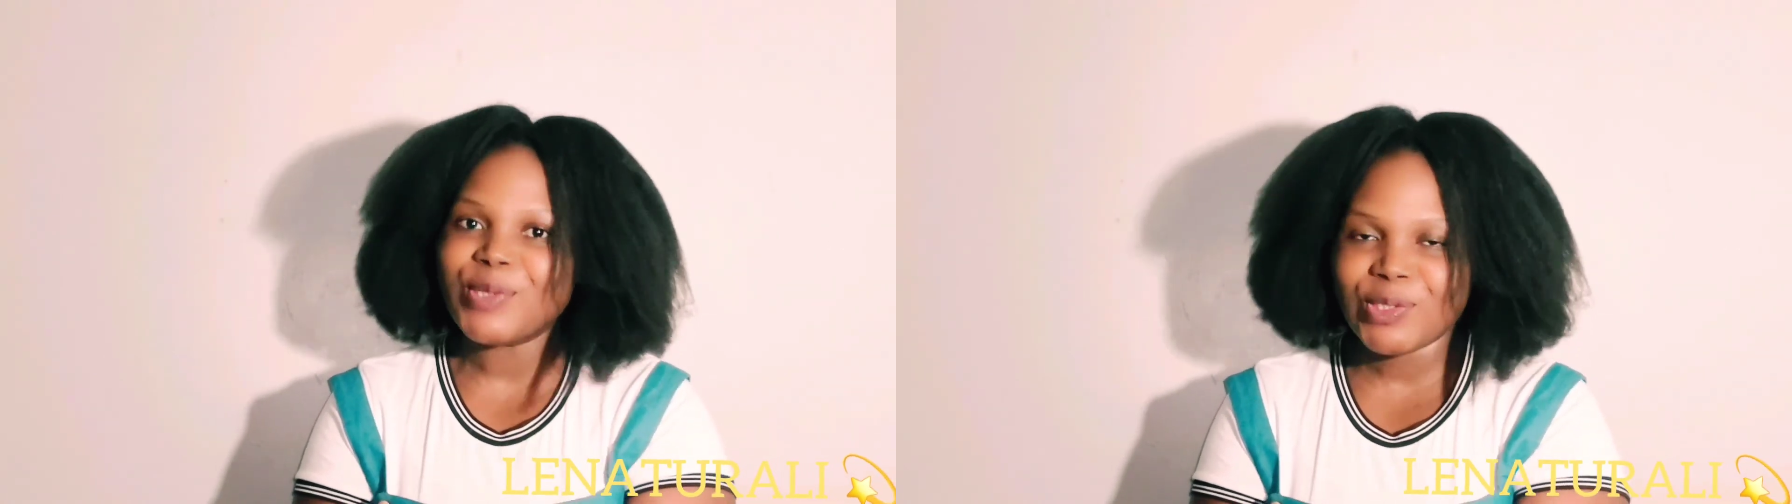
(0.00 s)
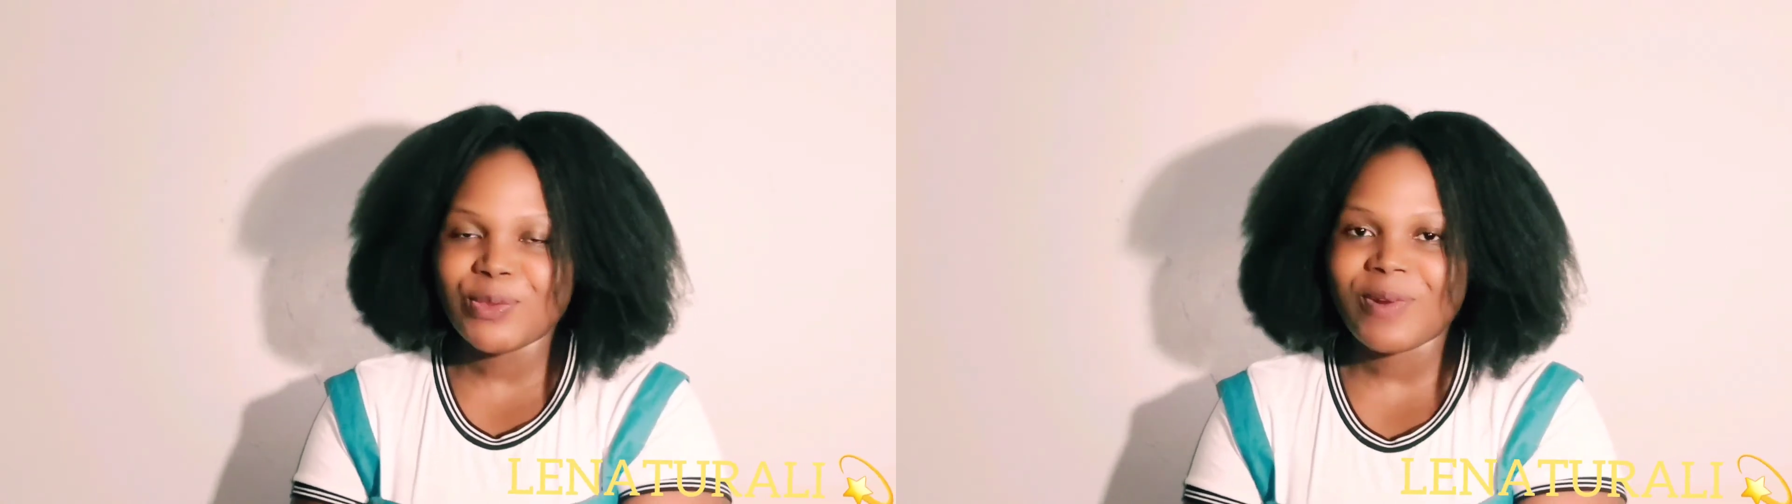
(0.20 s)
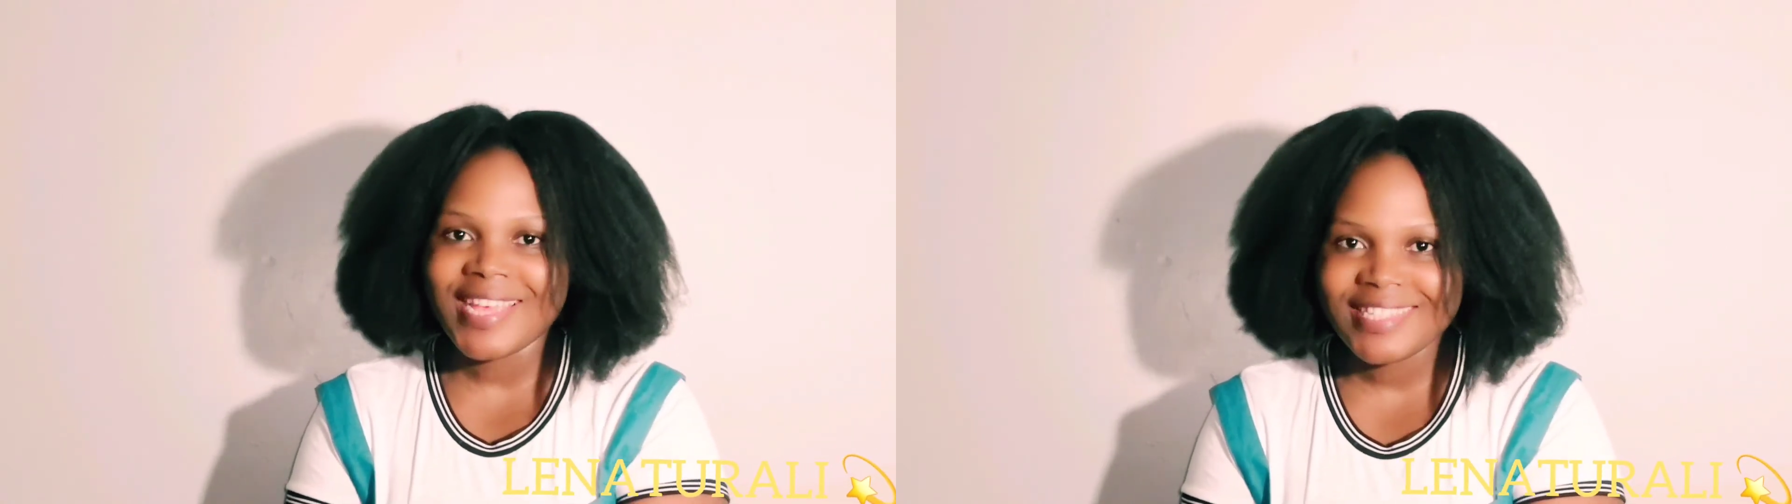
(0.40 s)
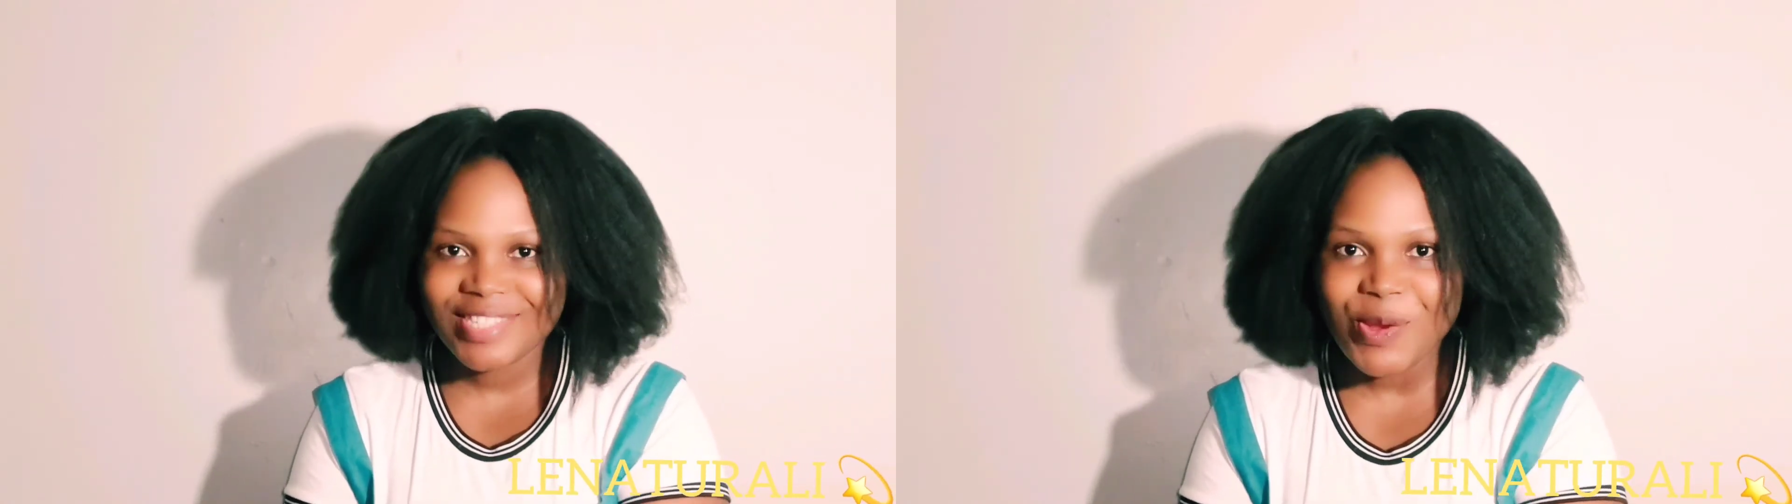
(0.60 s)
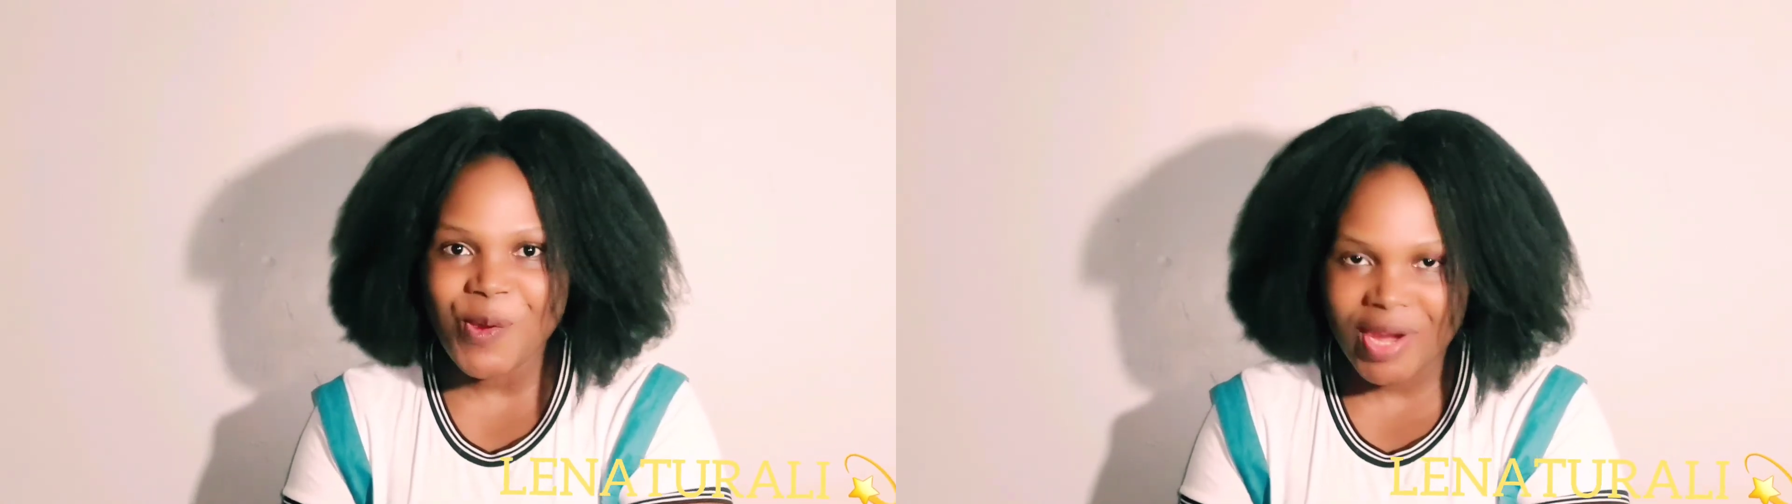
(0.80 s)

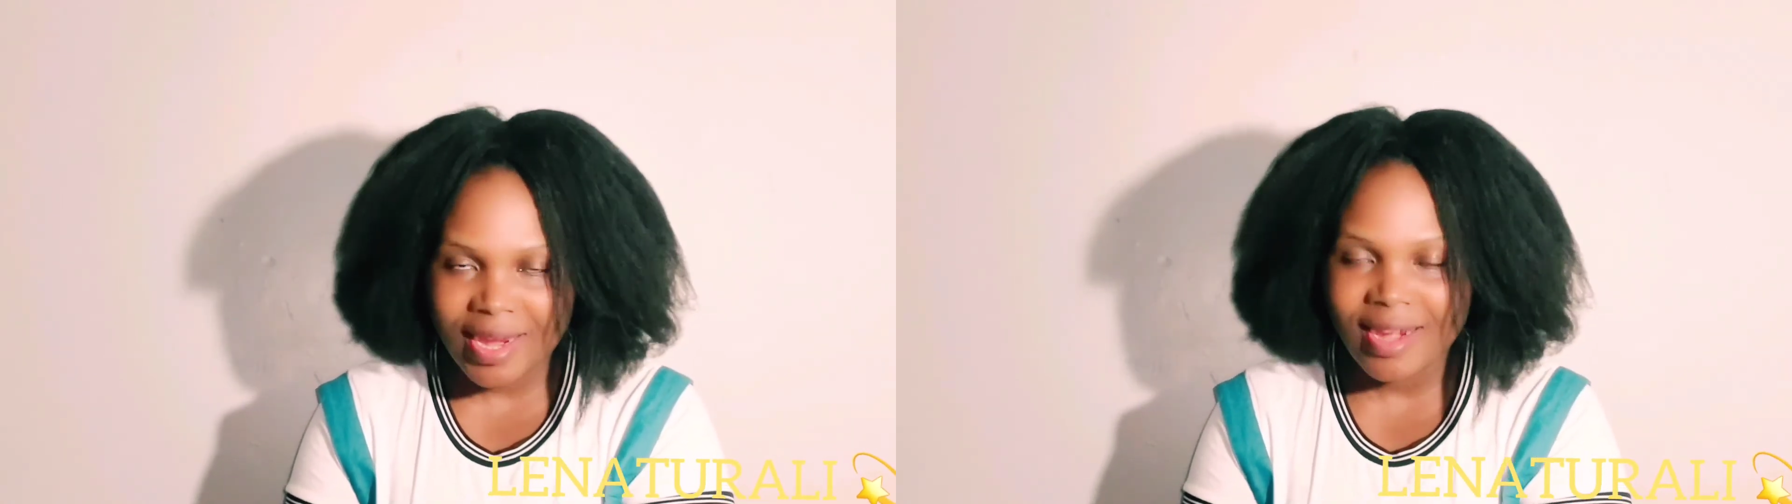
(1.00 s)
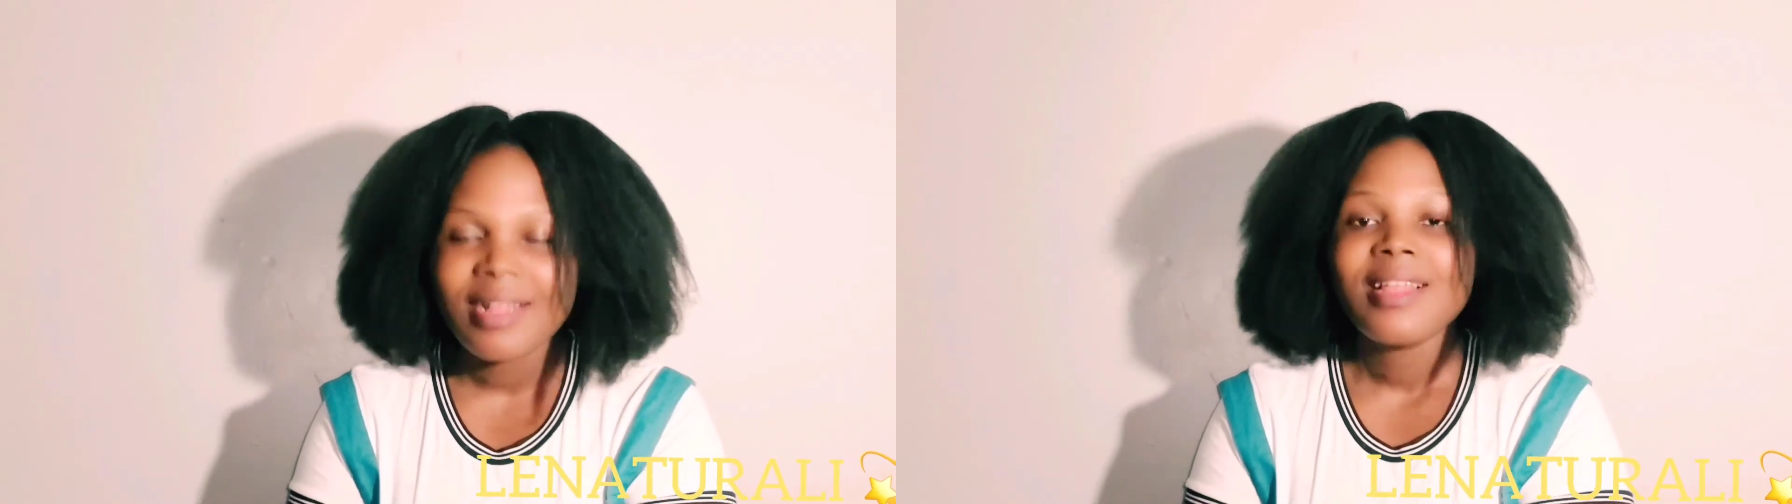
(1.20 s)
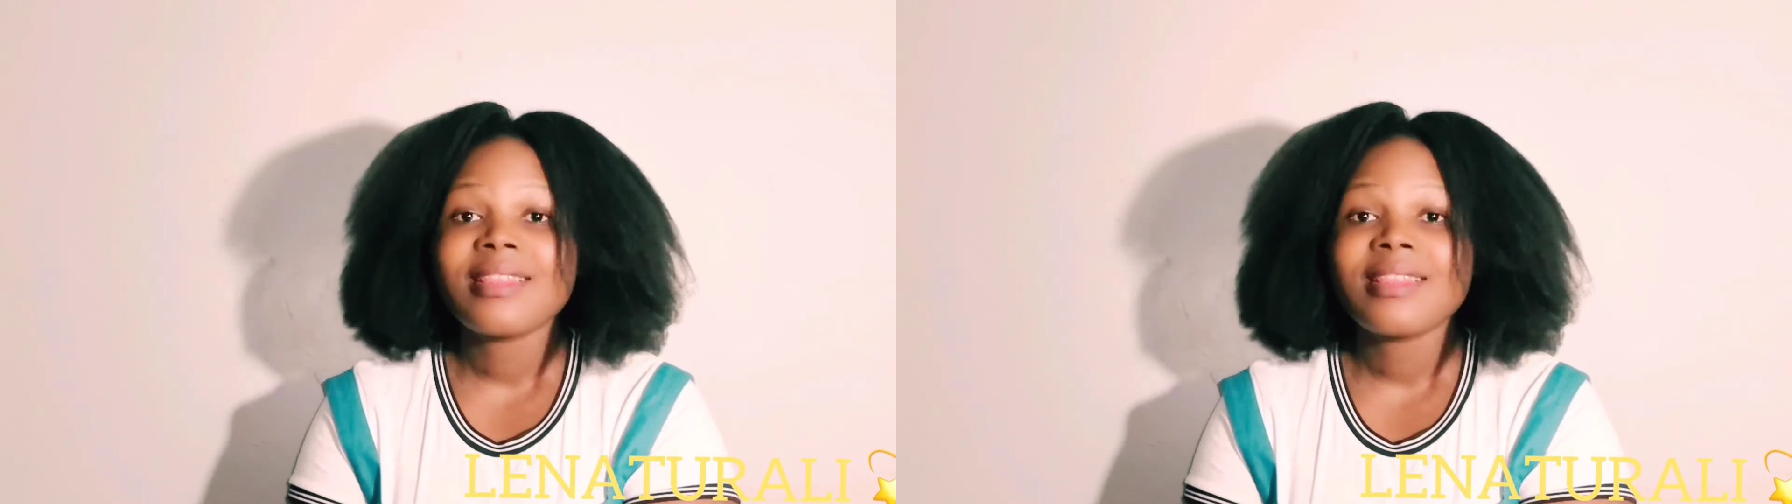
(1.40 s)
moisturize your hair.